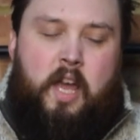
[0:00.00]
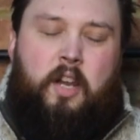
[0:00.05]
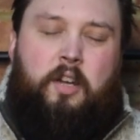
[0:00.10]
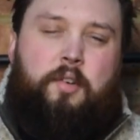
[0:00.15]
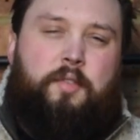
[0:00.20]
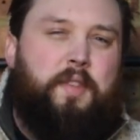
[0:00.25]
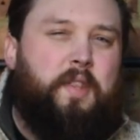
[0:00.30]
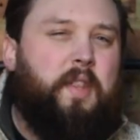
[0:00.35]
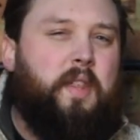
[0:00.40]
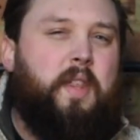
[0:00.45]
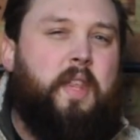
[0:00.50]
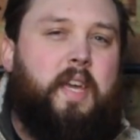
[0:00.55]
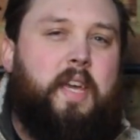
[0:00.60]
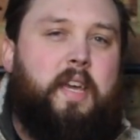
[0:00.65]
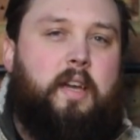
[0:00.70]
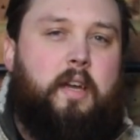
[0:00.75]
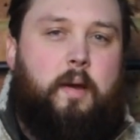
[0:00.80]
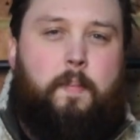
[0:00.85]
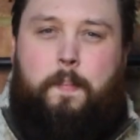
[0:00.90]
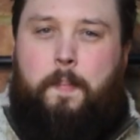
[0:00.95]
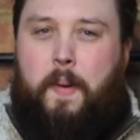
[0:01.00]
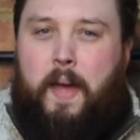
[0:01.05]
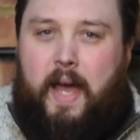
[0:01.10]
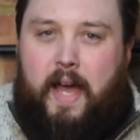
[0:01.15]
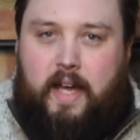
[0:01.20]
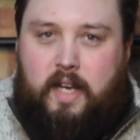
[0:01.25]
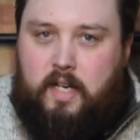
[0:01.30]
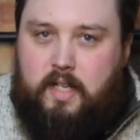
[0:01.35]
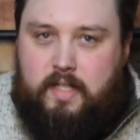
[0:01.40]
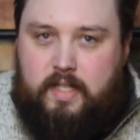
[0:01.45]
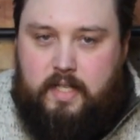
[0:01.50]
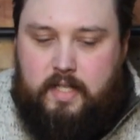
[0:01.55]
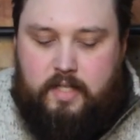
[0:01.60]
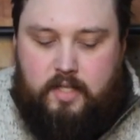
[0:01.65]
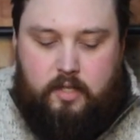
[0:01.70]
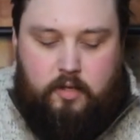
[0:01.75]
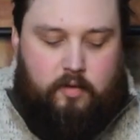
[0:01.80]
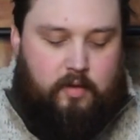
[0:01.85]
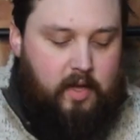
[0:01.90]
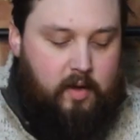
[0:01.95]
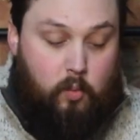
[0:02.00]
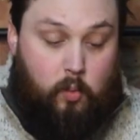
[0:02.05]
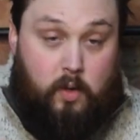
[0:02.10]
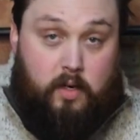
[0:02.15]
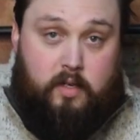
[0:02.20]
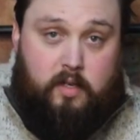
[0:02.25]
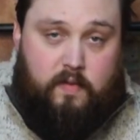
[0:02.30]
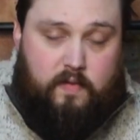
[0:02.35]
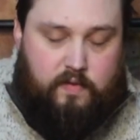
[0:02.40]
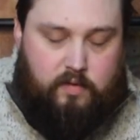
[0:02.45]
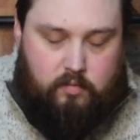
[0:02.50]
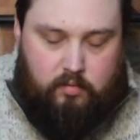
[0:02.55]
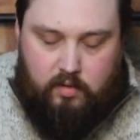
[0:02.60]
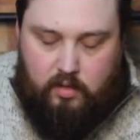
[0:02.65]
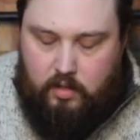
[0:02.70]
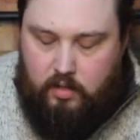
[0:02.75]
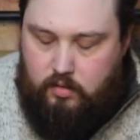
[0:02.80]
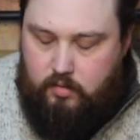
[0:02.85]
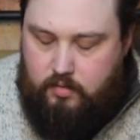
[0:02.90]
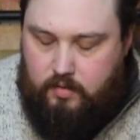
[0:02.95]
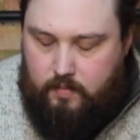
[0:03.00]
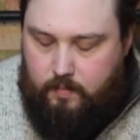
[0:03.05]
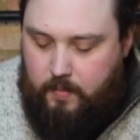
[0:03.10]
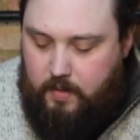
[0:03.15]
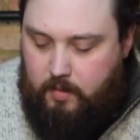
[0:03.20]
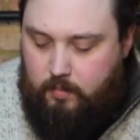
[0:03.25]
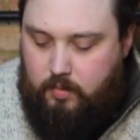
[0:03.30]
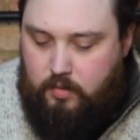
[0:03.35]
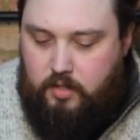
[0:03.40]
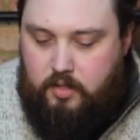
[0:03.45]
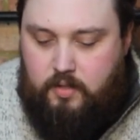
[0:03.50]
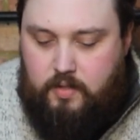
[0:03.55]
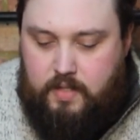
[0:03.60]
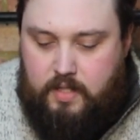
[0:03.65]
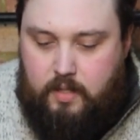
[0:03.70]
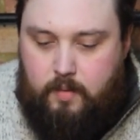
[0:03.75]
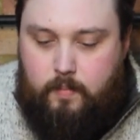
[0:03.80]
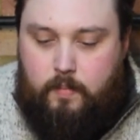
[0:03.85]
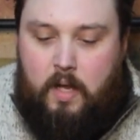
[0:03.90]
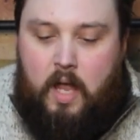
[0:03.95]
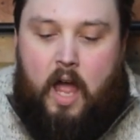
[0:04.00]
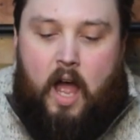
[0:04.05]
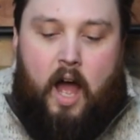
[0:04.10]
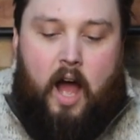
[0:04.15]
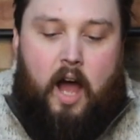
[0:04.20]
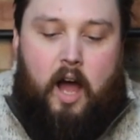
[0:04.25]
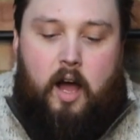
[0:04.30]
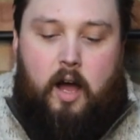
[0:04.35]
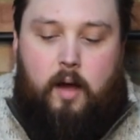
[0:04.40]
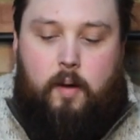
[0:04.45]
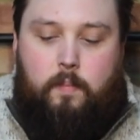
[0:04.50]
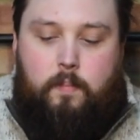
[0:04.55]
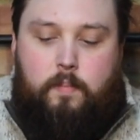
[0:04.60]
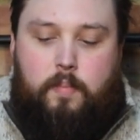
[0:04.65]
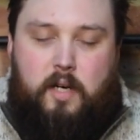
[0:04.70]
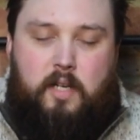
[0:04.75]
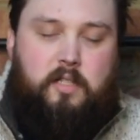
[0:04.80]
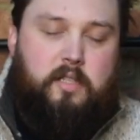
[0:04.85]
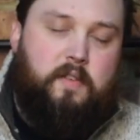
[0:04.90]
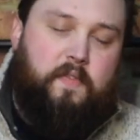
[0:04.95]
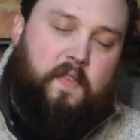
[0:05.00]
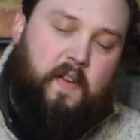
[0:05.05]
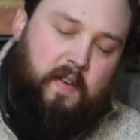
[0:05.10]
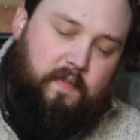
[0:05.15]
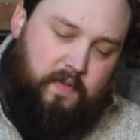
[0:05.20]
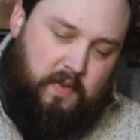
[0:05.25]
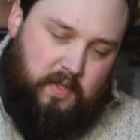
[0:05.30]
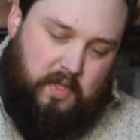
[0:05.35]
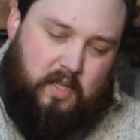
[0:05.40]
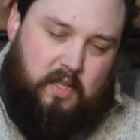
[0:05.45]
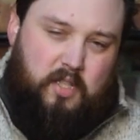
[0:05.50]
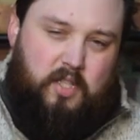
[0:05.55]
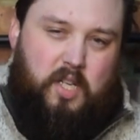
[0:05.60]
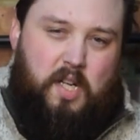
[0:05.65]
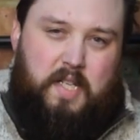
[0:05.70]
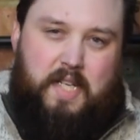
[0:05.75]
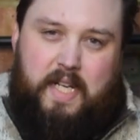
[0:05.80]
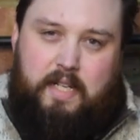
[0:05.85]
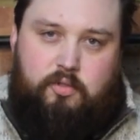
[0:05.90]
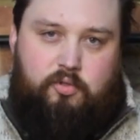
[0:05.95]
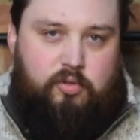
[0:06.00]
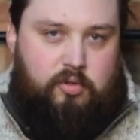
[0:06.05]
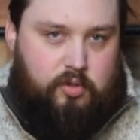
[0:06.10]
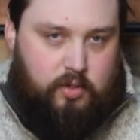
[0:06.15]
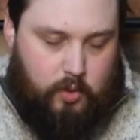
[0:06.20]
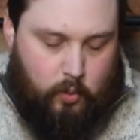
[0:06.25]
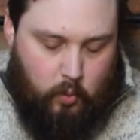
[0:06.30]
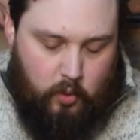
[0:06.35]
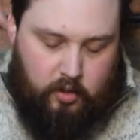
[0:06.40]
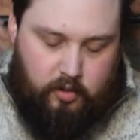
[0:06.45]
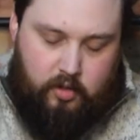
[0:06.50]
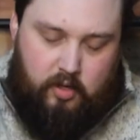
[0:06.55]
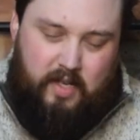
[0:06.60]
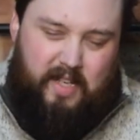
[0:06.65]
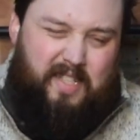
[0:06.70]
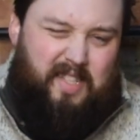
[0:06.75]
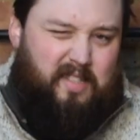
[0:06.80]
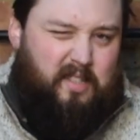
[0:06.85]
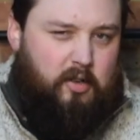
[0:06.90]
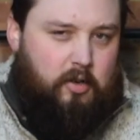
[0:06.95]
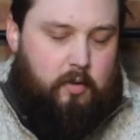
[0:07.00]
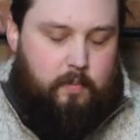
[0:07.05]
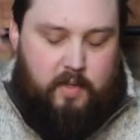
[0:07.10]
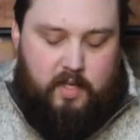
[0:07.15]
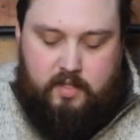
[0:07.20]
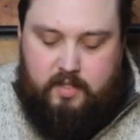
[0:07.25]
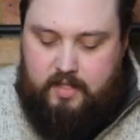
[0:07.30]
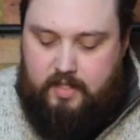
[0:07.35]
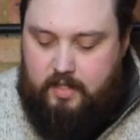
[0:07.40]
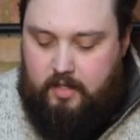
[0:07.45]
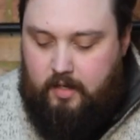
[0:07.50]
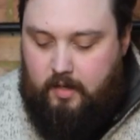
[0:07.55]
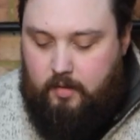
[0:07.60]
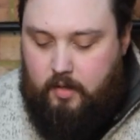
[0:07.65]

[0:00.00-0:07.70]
Not that they're a bad undersuit, they're wonderful, loads of people use them, but I just found for sort of shutdown drills and whatnot it just got a bit